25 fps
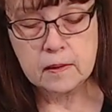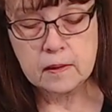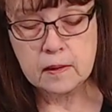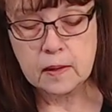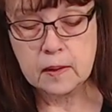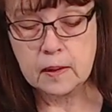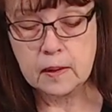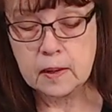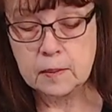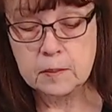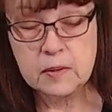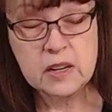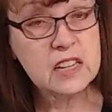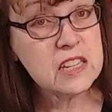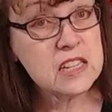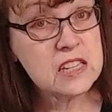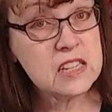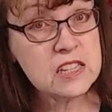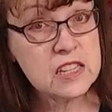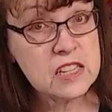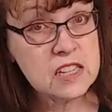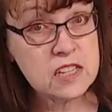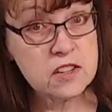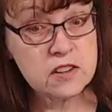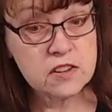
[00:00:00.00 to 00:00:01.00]
And I'm going to
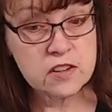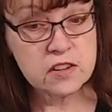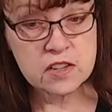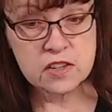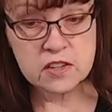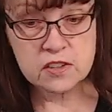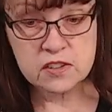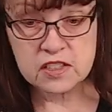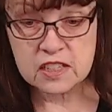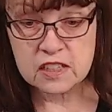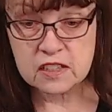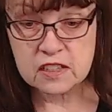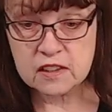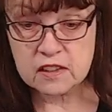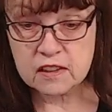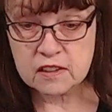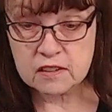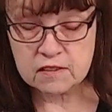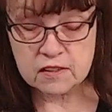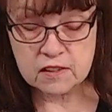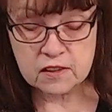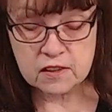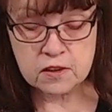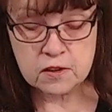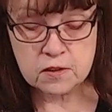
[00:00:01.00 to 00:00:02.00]
continue to use it.
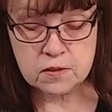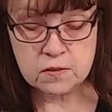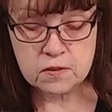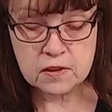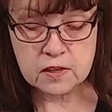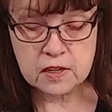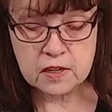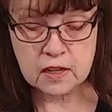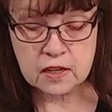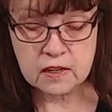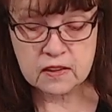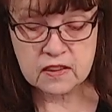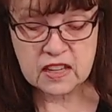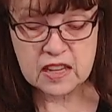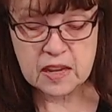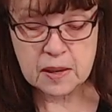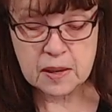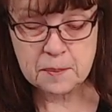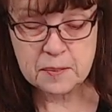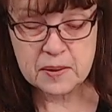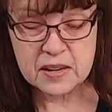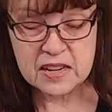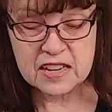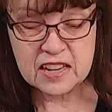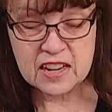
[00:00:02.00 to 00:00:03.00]
You can, the
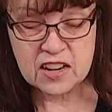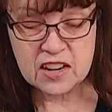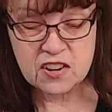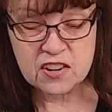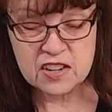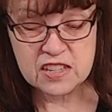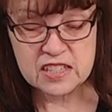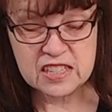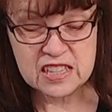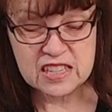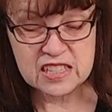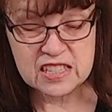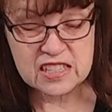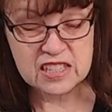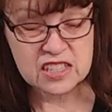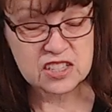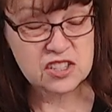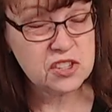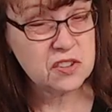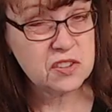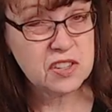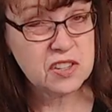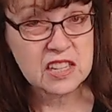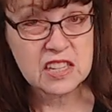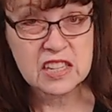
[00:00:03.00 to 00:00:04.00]
company guarantees that
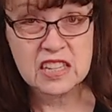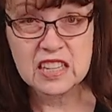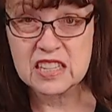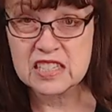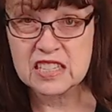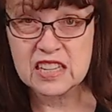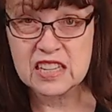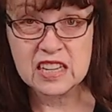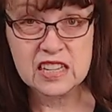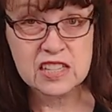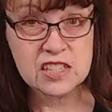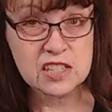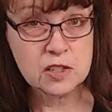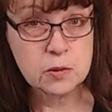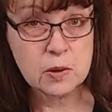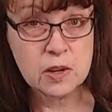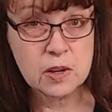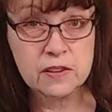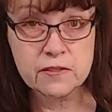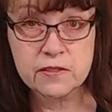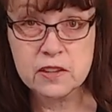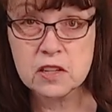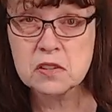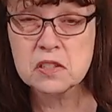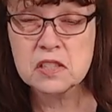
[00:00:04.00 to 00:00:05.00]
you can get 10 to
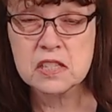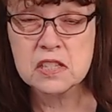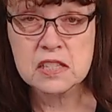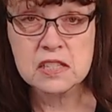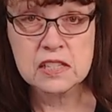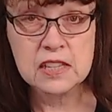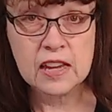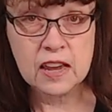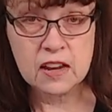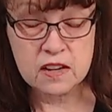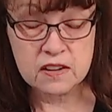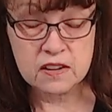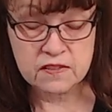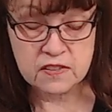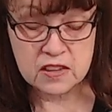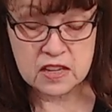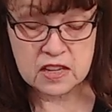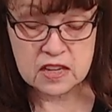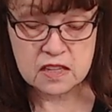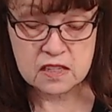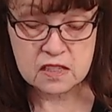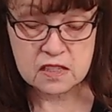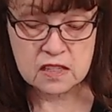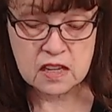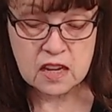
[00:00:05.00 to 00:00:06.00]
12 uses out of
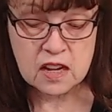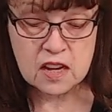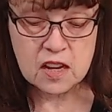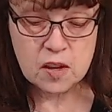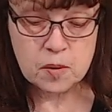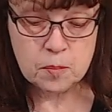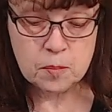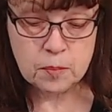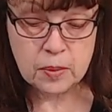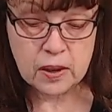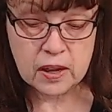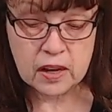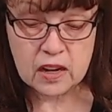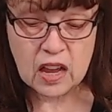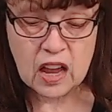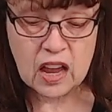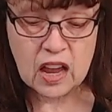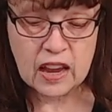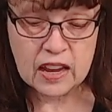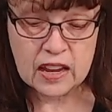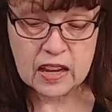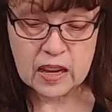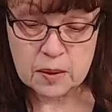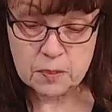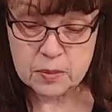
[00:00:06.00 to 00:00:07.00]
these, but
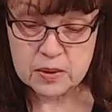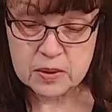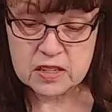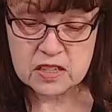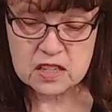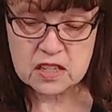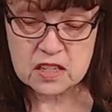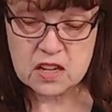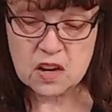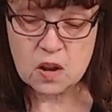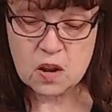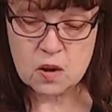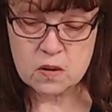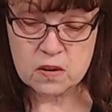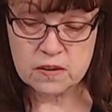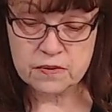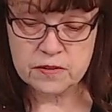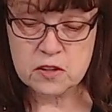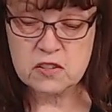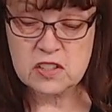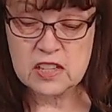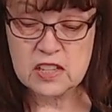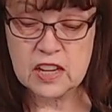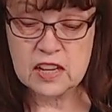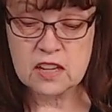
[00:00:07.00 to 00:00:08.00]
I happen to know if
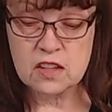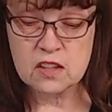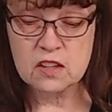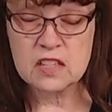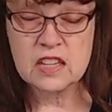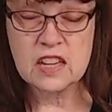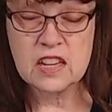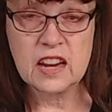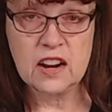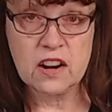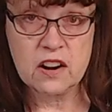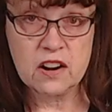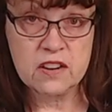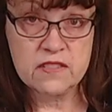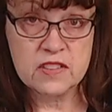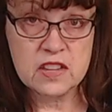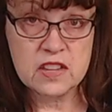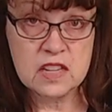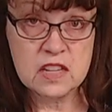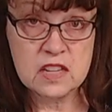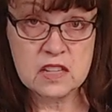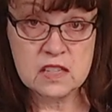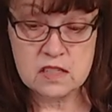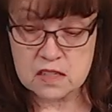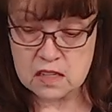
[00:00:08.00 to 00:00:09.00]
you take good care of
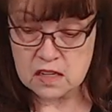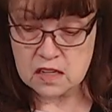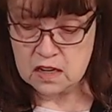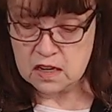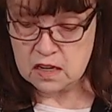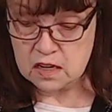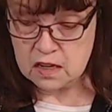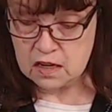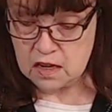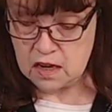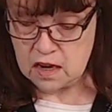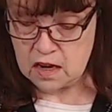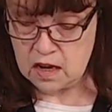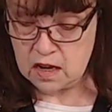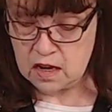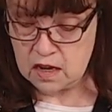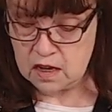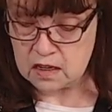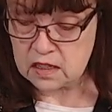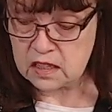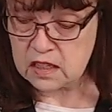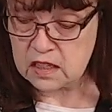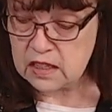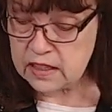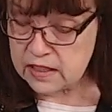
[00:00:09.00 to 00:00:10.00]
these
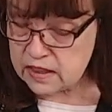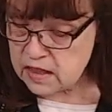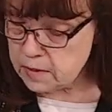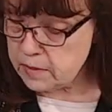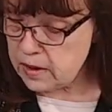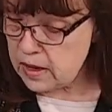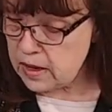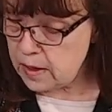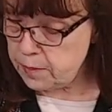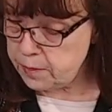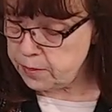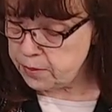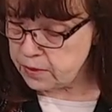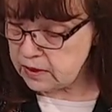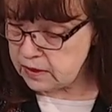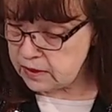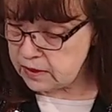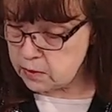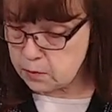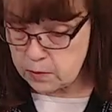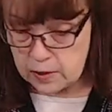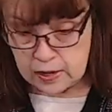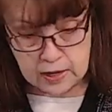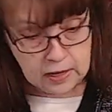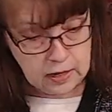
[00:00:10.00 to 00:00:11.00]
and clean them up really
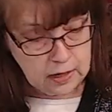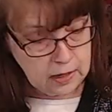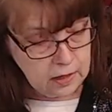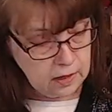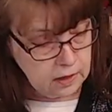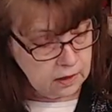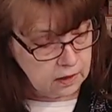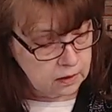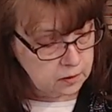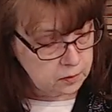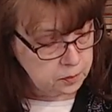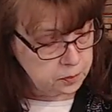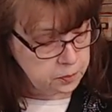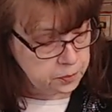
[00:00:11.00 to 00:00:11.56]
well,